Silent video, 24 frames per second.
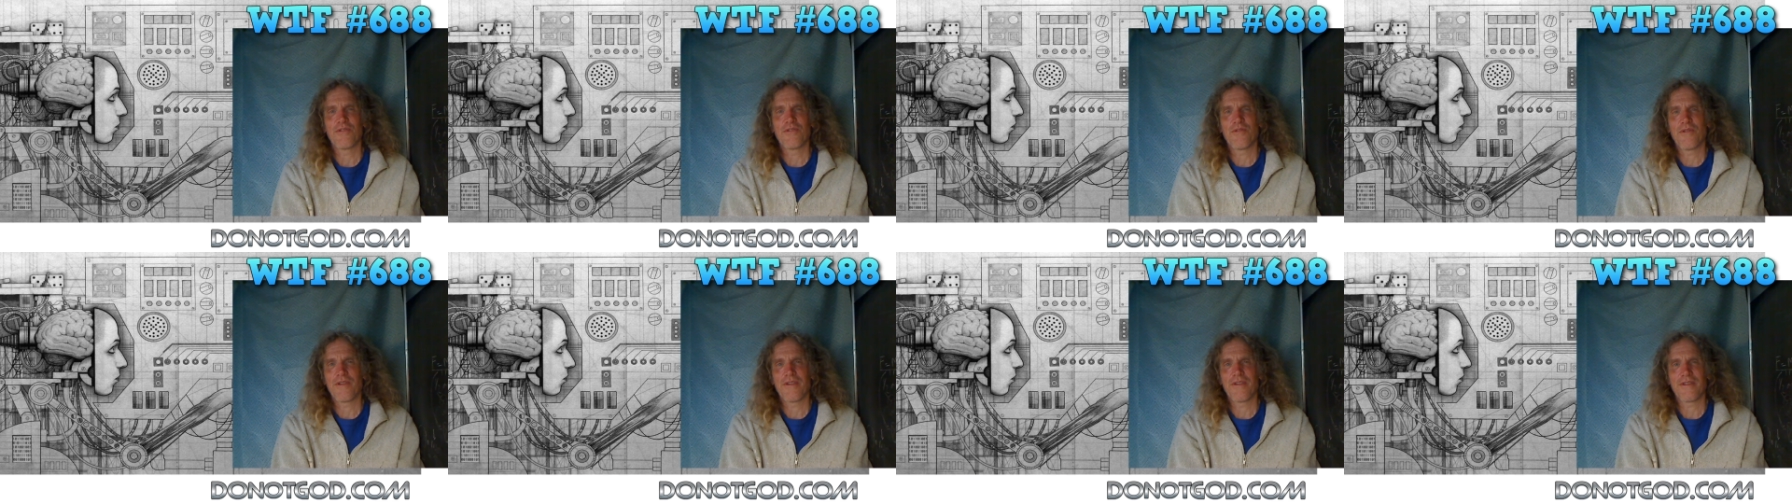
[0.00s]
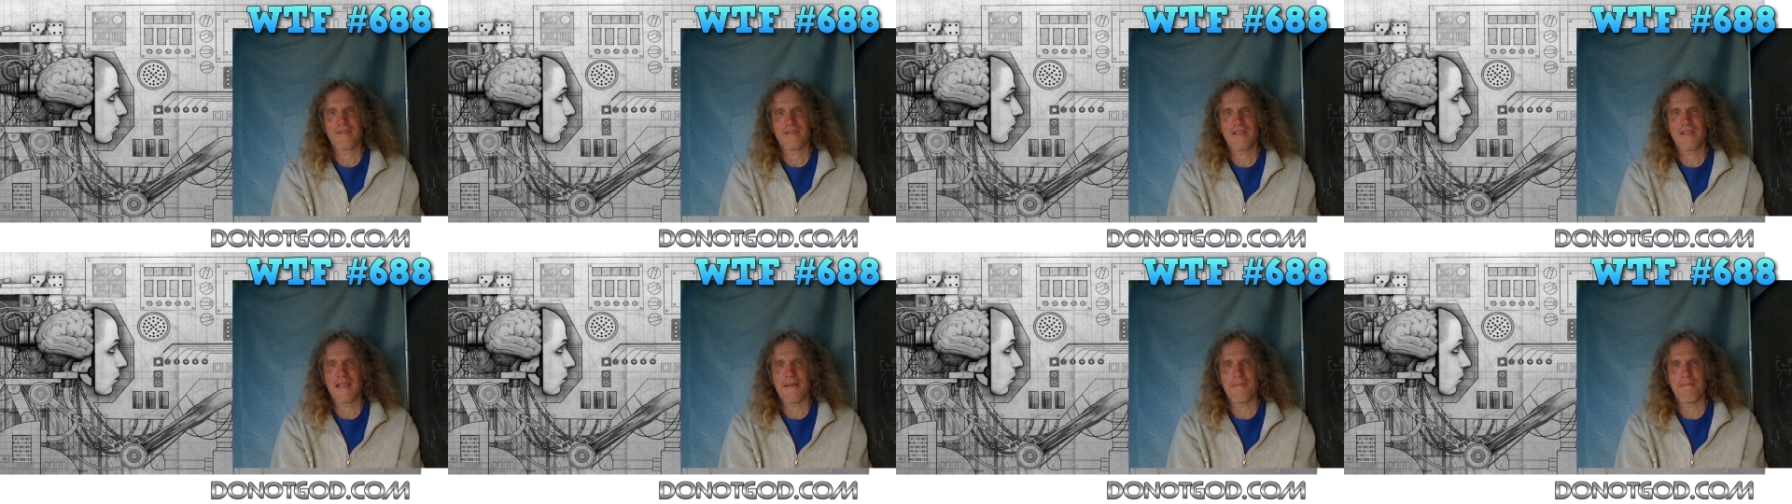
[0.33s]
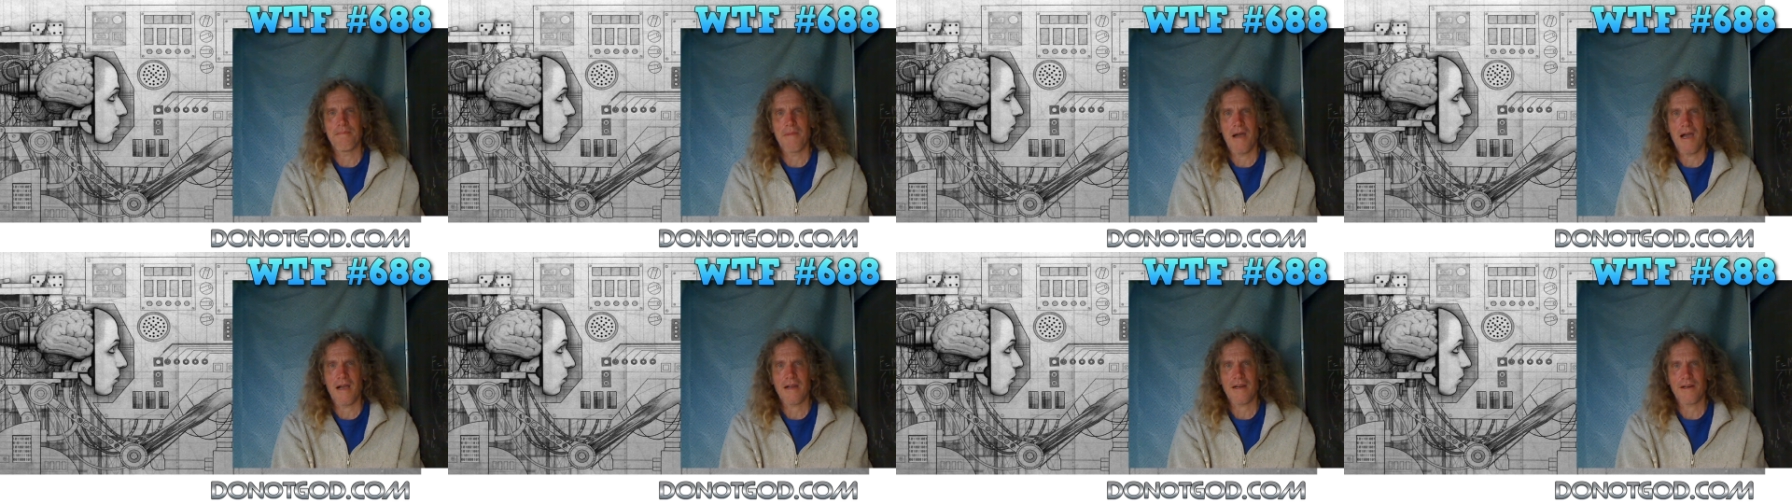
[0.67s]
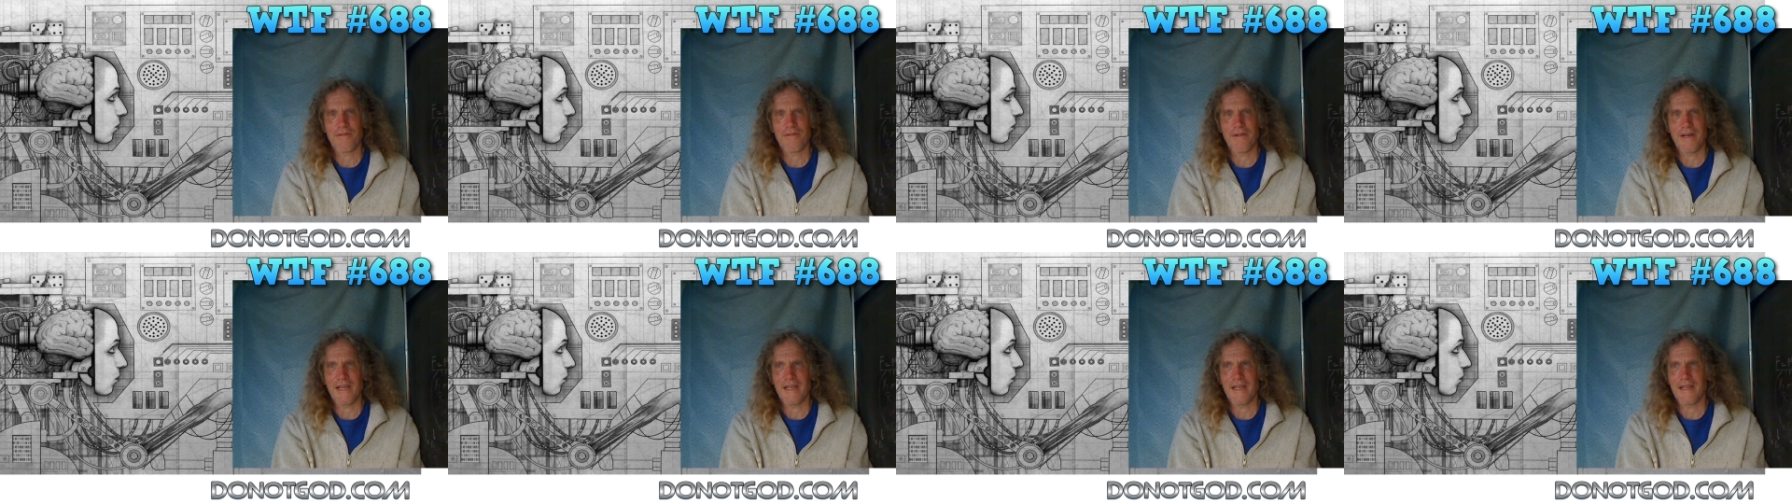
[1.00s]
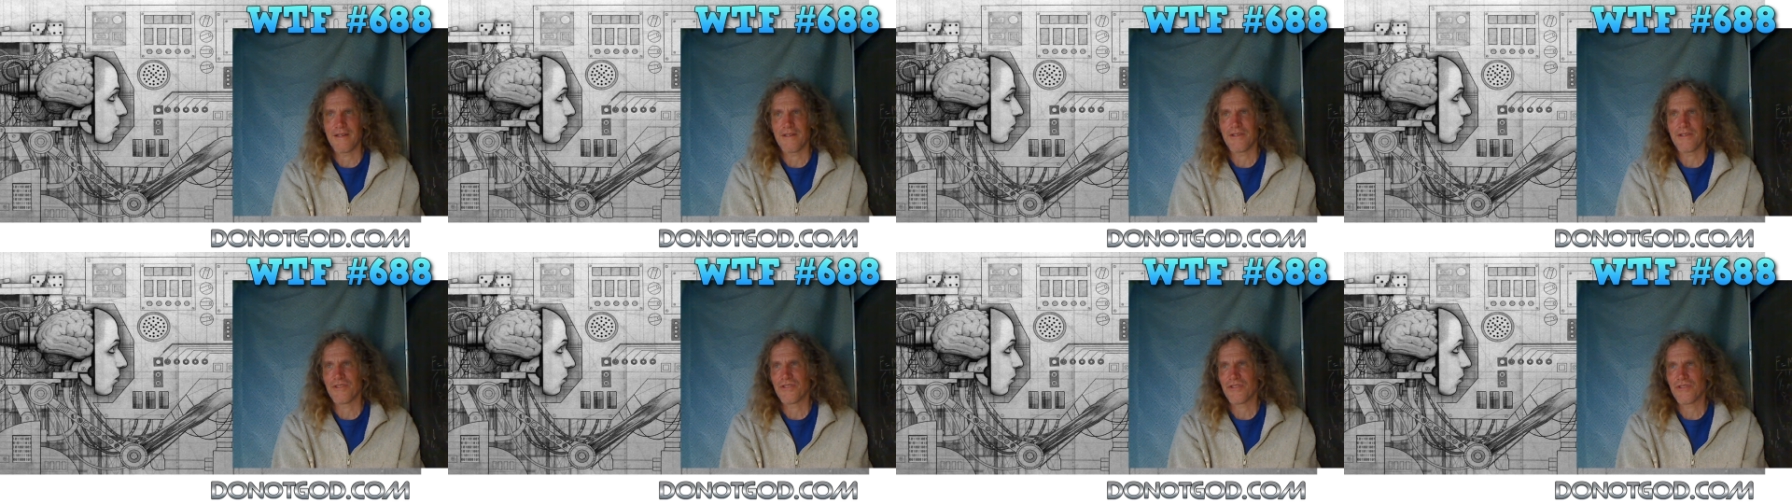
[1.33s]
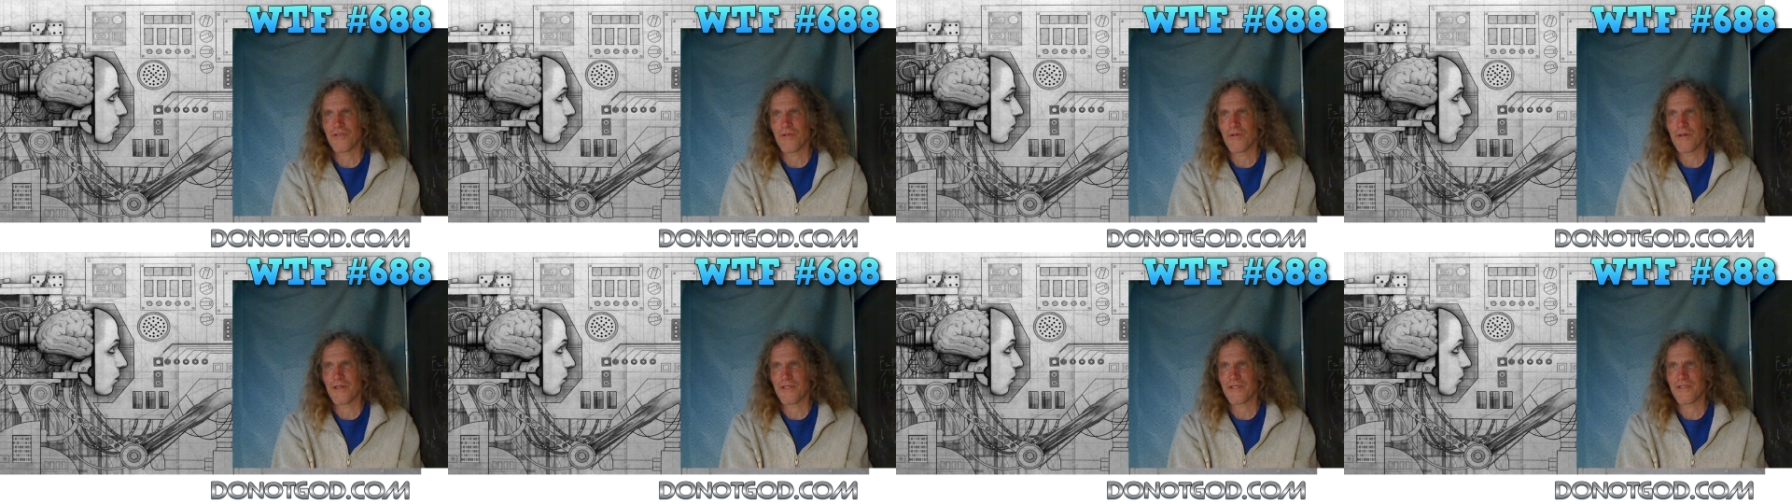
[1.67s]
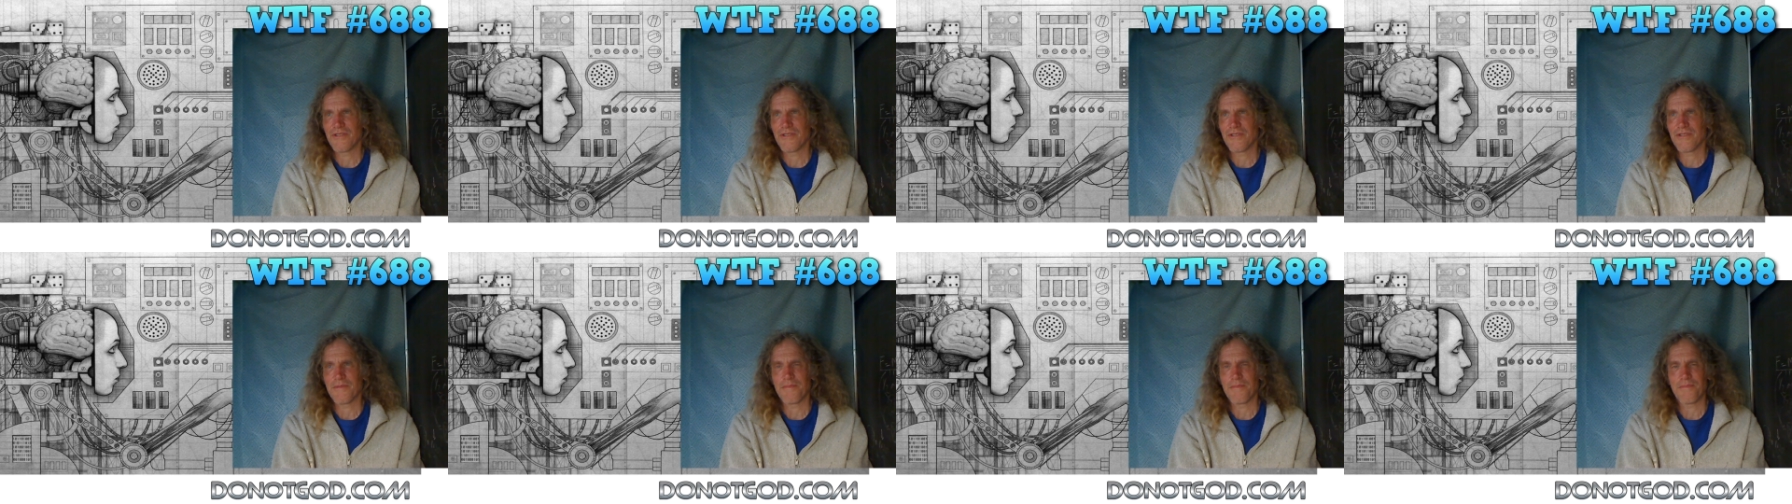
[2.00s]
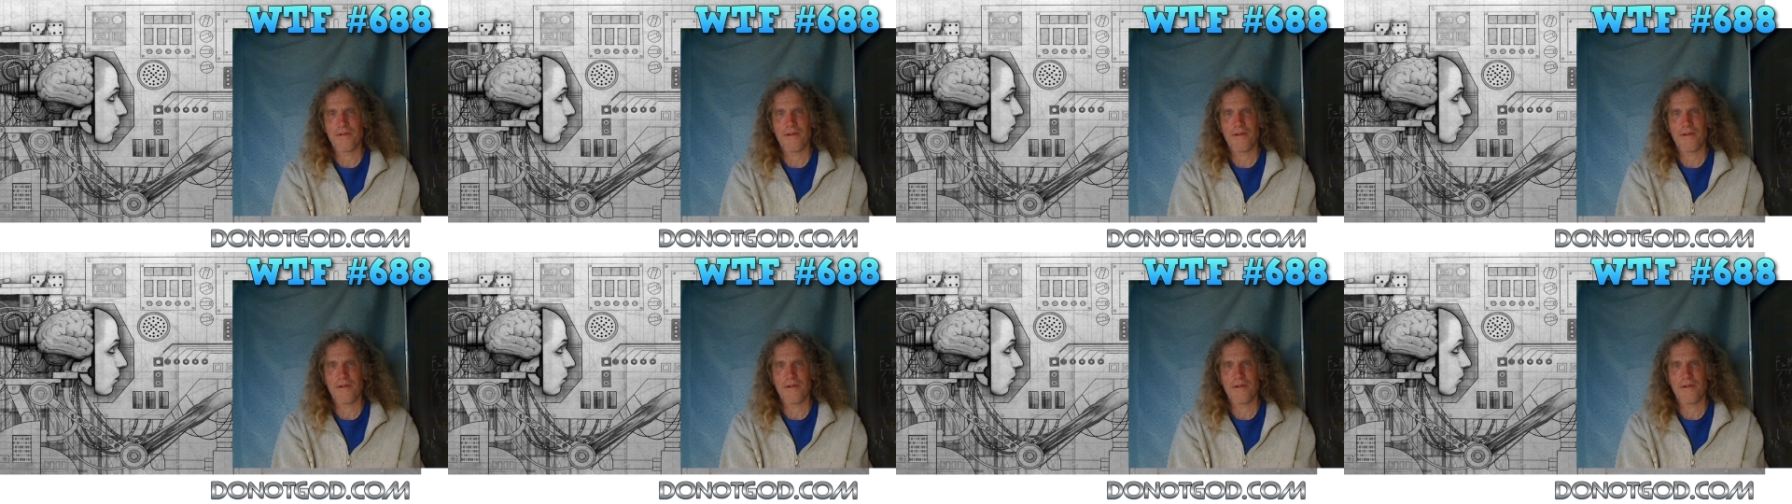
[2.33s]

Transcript: endure the same mockery and distortions